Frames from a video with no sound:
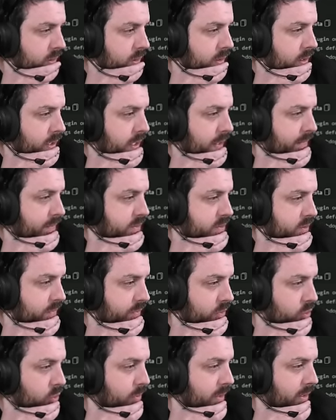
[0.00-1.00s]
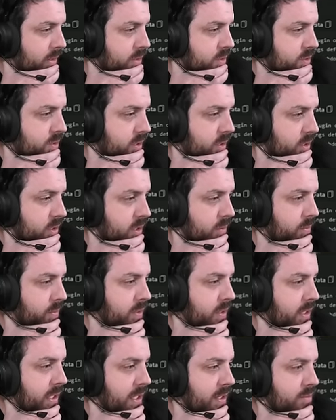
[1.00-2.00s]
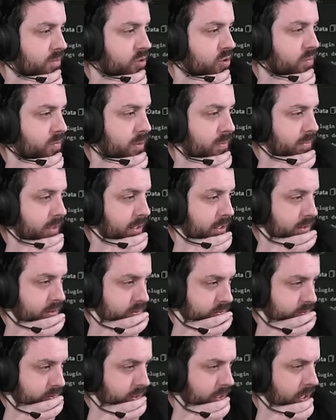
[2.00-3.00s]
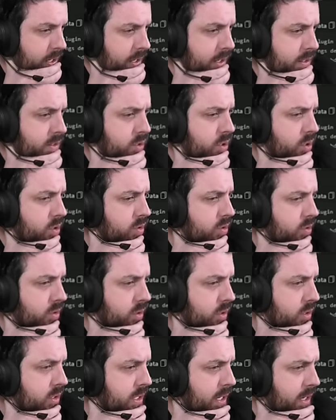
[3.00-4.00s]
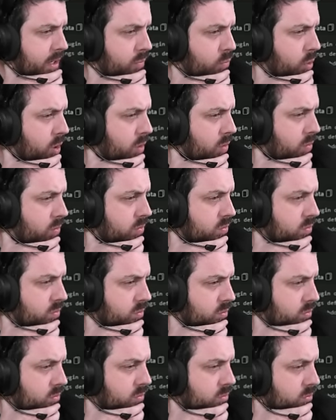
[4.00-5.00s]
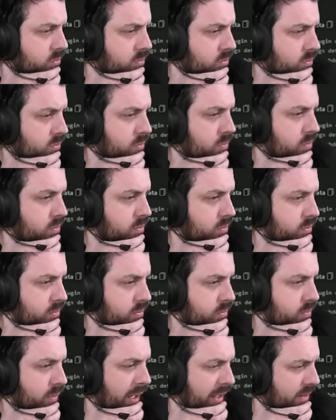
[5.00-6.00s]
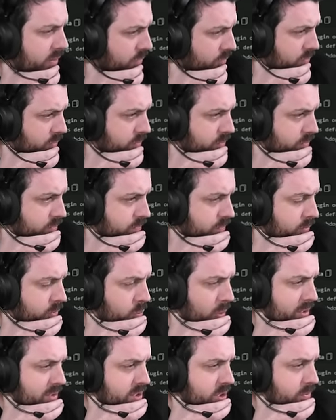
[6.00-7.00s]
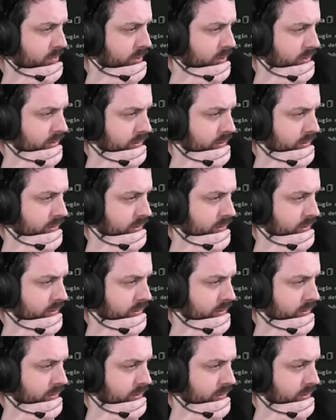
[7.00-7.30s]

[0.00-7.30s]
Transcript: Having something automatically sync up with the game should be banned. I don't. Yeah, well, like the quest helper?